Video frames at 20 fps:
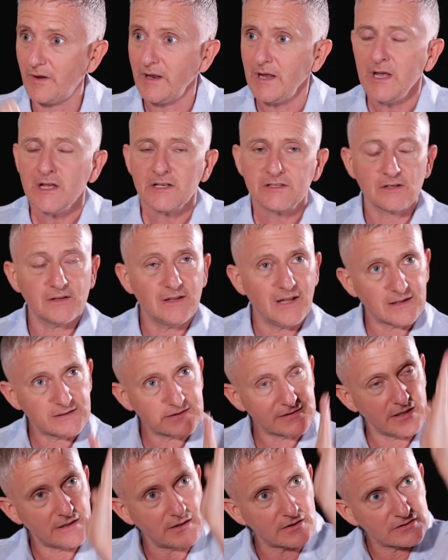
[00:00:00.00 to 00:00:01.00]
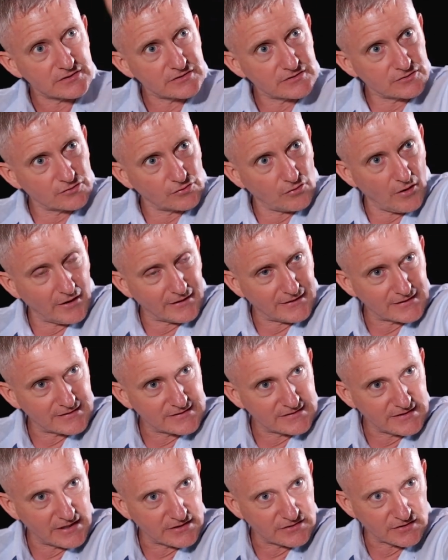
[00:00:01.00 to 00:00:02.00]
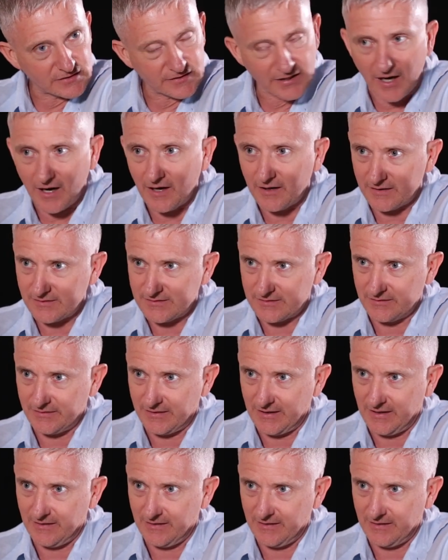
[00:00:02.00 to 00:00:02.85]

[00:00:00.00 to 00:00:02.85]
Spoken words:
Right? So let's say you're trying to set your targets on